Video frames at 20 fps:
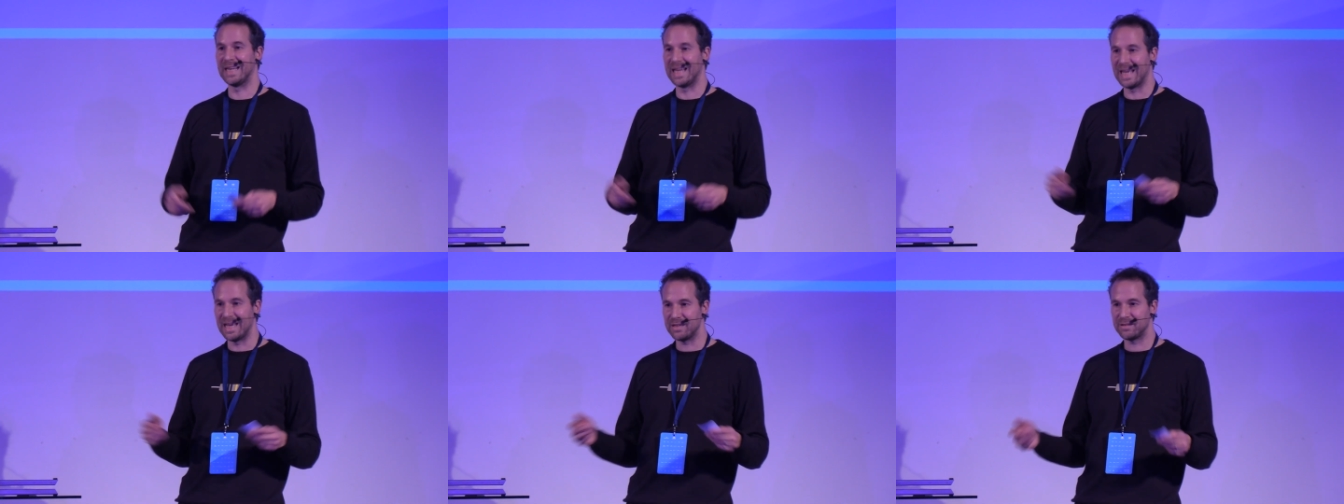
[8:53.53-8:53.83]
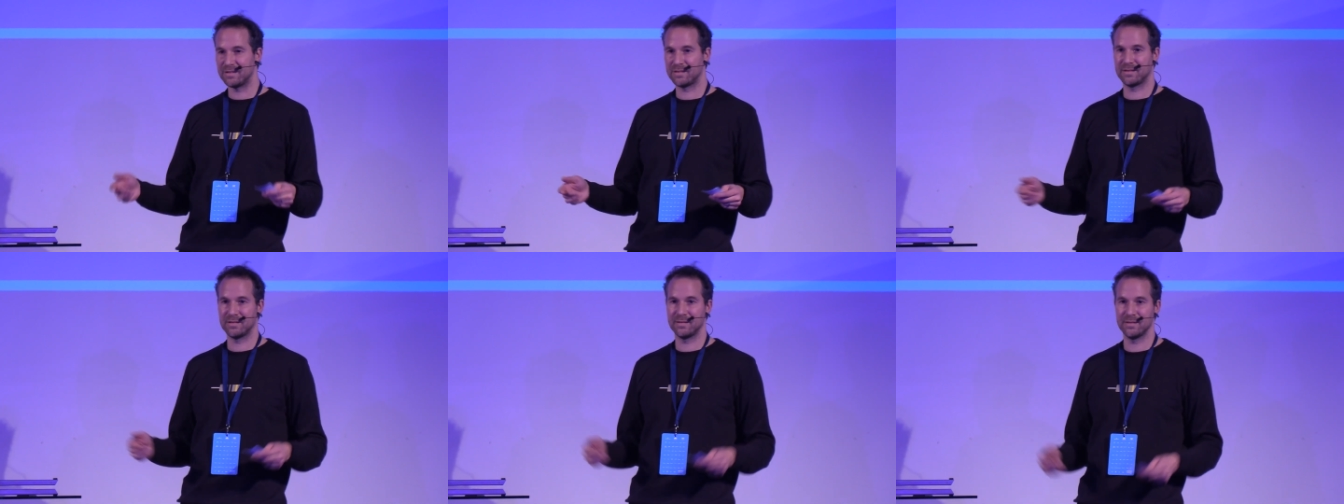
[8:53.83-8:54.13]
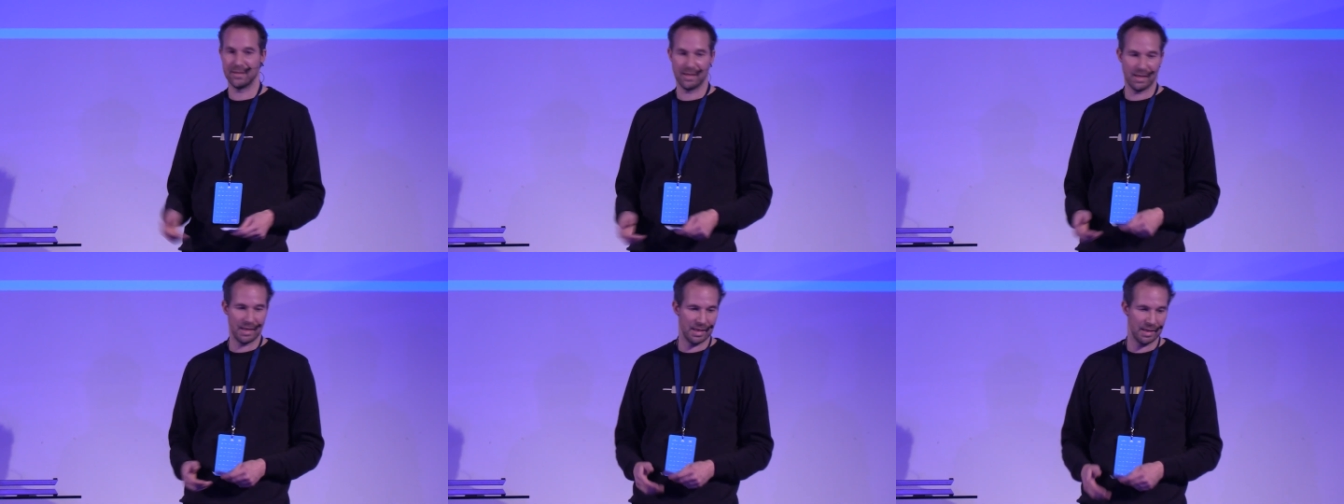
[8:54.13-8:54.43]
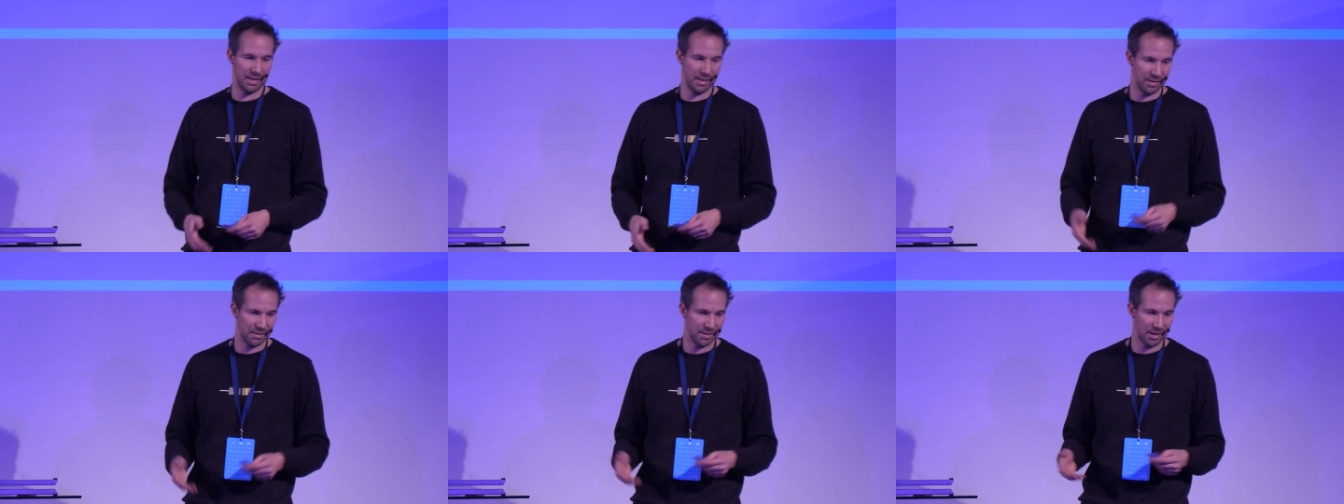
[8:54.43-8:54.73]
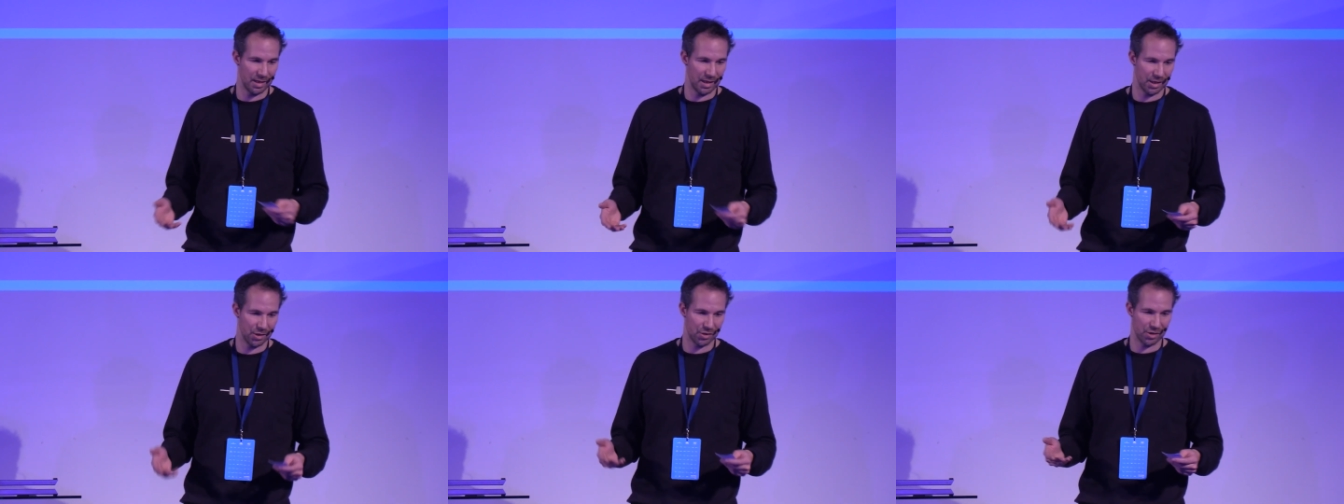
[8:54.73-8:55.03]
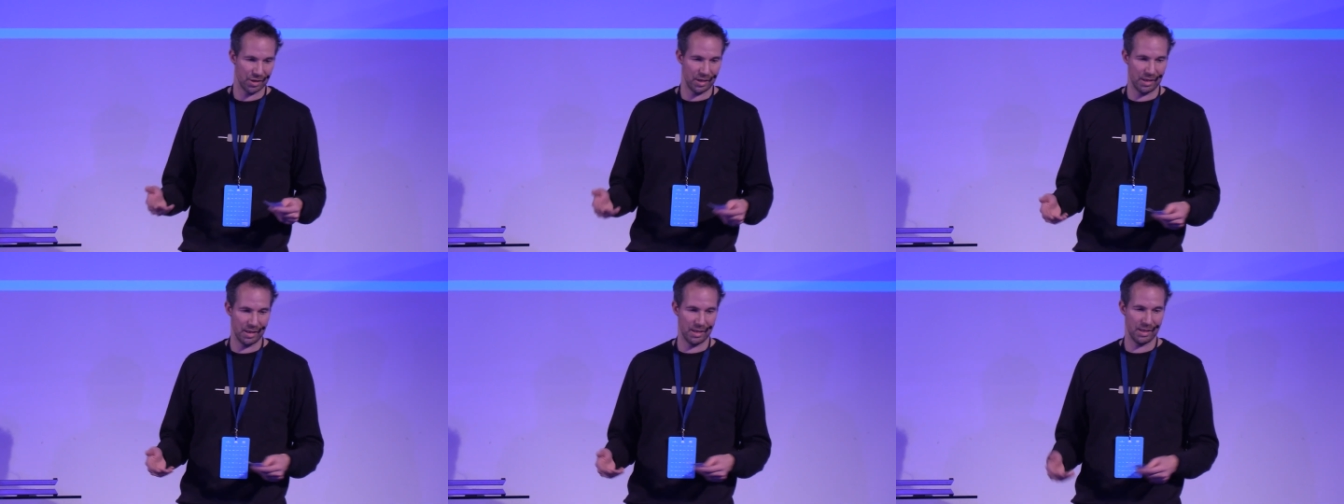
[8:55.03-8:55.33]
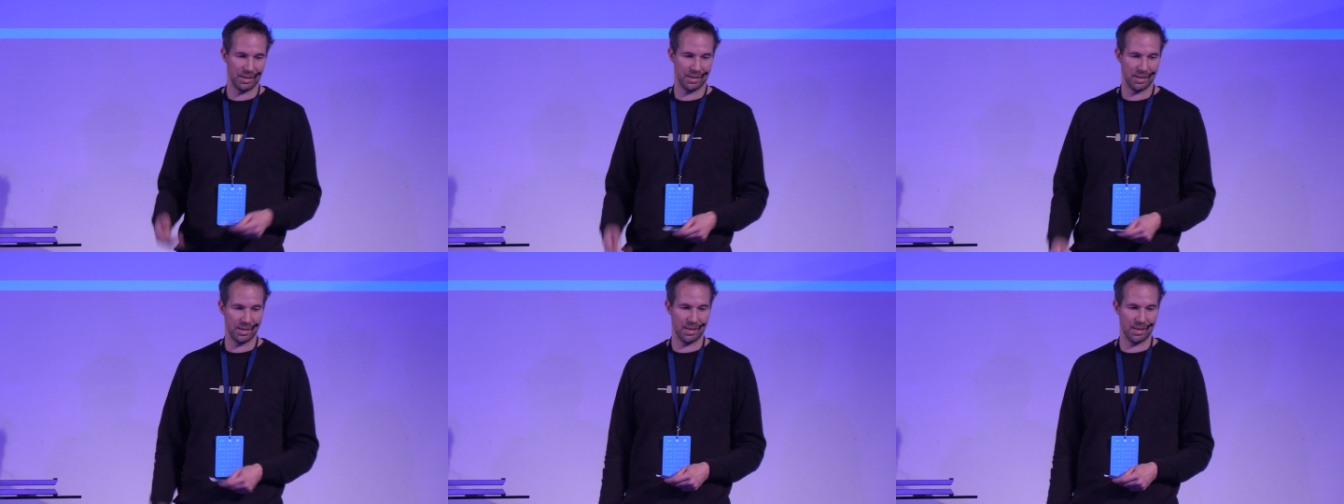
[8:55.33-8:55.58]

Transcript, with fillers: last and it can actually